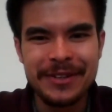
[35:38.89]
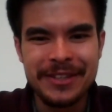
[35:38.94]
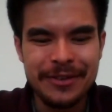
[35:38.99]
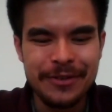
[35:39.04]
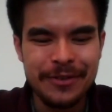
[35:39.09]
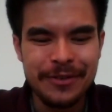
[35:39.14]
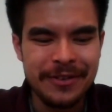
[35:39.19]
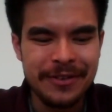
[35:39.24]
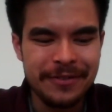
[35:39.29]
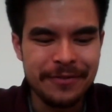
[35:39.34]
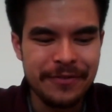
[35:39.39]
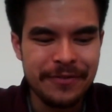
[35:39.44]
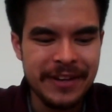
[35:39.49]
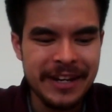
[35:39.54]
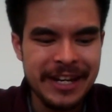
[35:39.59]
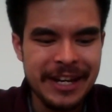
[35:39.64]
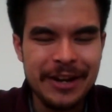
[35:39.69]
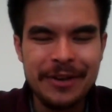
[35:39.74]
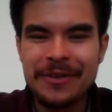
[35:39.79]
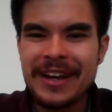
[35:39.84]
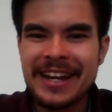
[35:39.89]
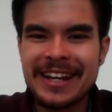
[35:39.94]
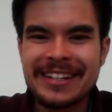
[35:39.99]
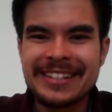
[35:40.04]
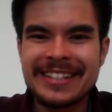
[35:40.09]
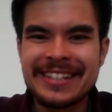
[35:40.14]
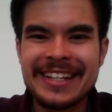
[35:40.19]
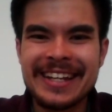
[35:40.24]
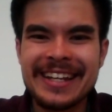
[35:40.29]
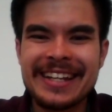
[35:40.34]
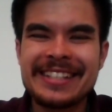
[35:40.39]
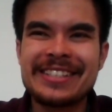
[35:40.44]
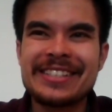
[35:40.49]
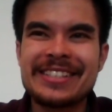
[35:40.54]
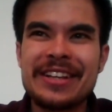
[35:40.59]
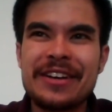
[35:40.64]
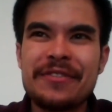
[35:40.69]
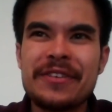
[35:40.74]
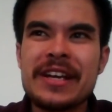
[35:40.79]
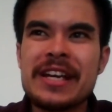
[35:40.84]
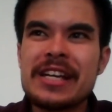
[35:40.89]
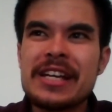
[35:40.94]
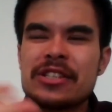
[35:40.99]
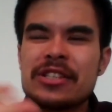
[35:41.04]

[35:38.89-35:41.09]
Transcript: your video editing and stuff.